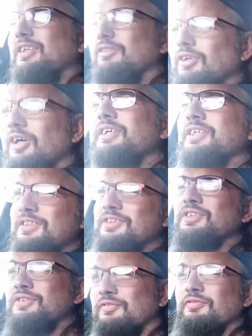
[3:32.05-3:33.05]
The ride
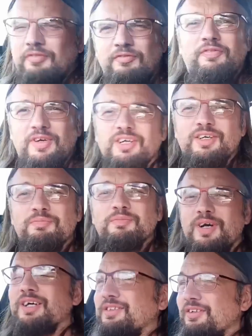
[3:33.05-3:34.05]
is as
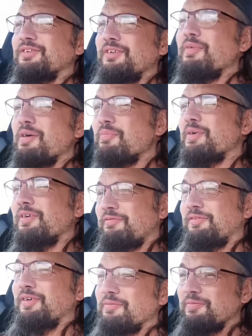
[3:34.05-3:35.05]
firm as I
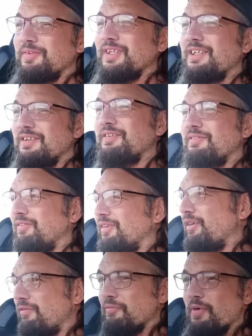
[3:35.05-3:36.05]
remember from the
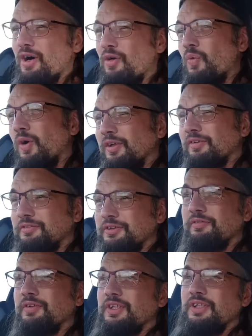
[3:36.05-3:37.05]
other Mk1 I've
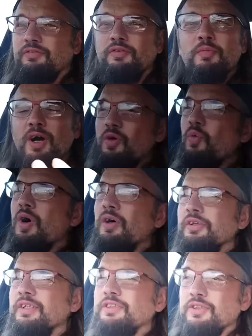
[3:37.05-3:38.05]
driven. The other
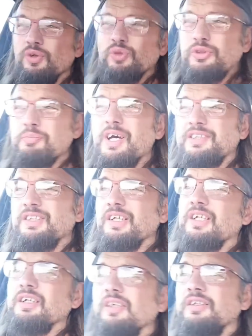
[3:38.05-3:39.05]
Mk1 is an
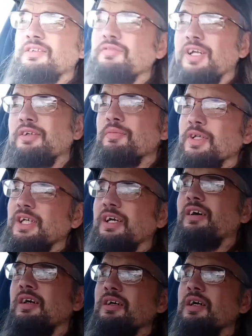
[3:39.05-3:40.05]
automatic
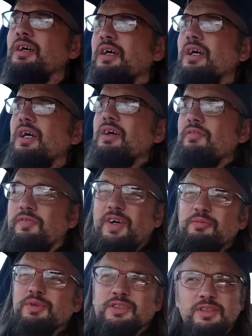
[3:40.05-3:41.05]
development car,
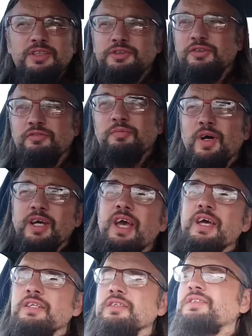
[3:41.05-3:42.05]
famously driven by
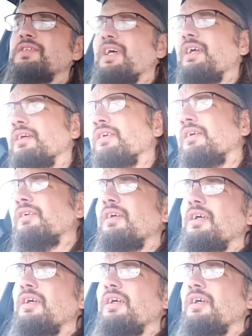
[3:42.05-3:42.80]
Ayrton Senna,